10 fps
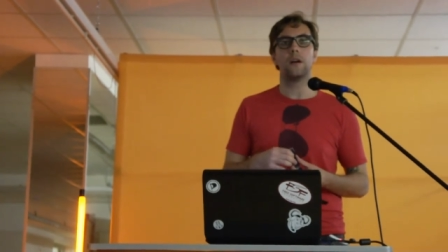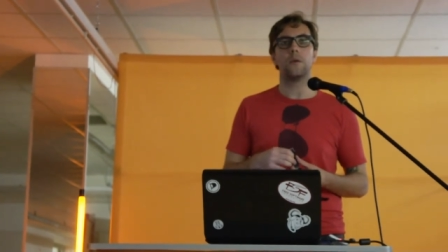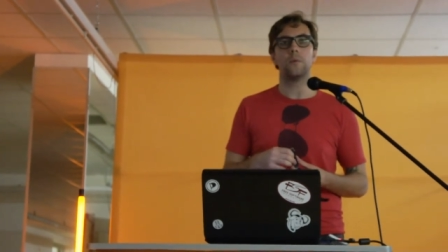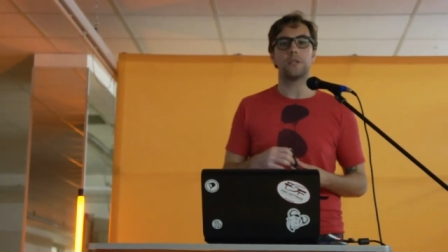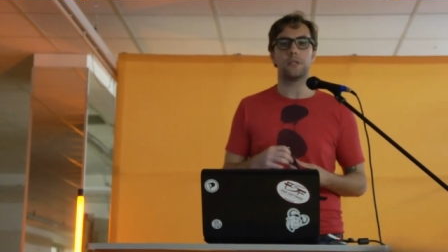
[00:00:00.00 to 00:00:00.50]

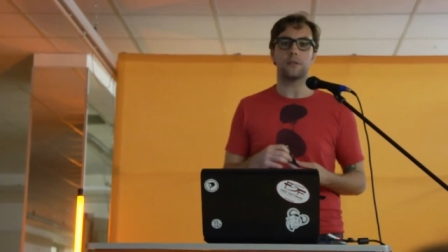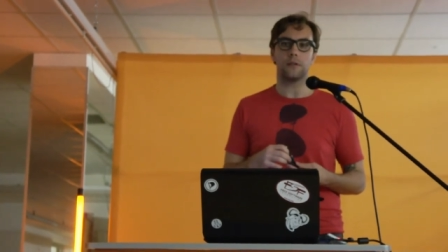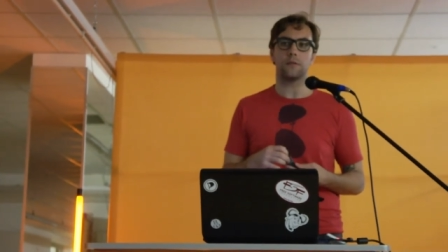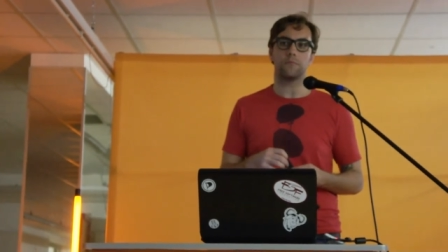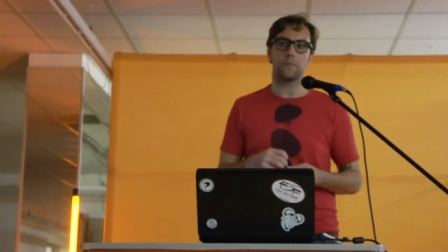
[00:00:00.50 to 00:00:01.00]
which is,
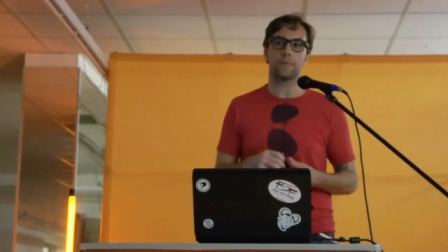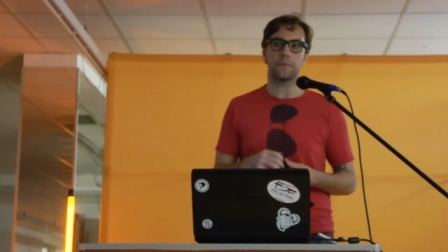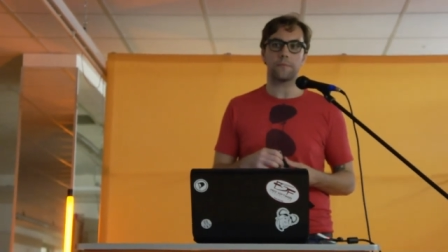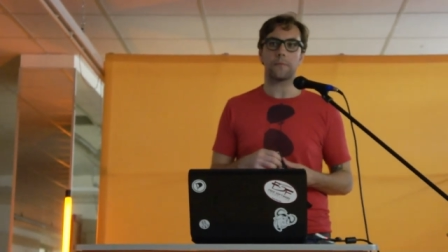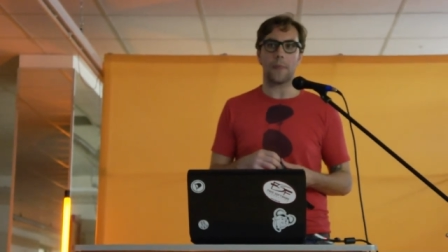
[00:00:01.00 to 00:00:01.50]

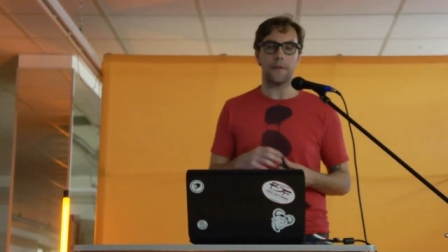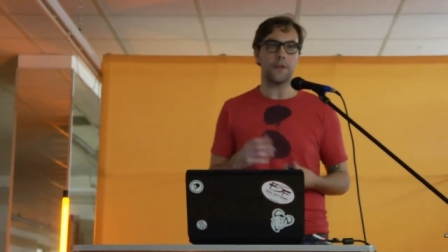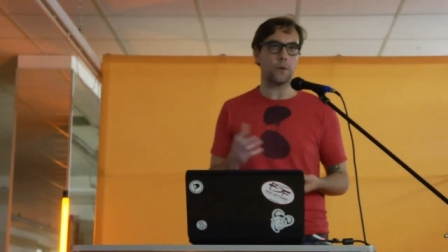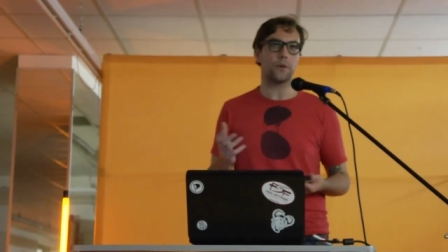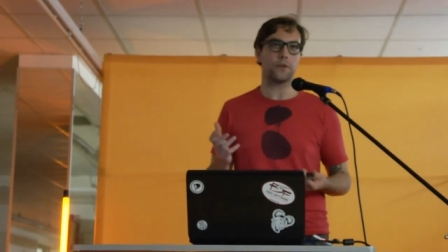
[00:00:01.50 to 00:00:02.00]
I
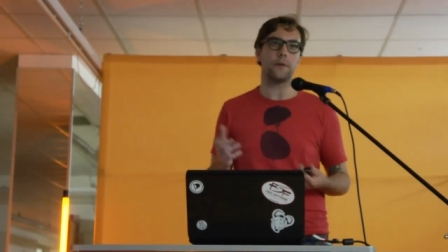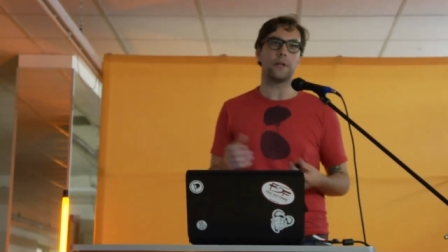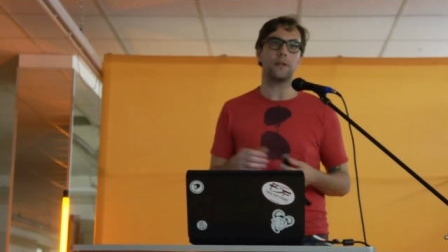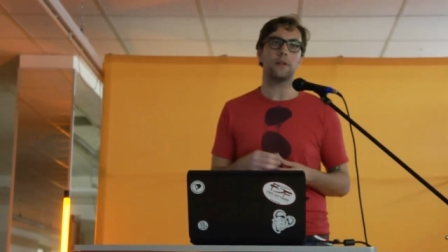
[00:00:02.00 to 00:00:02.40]
think, worth doing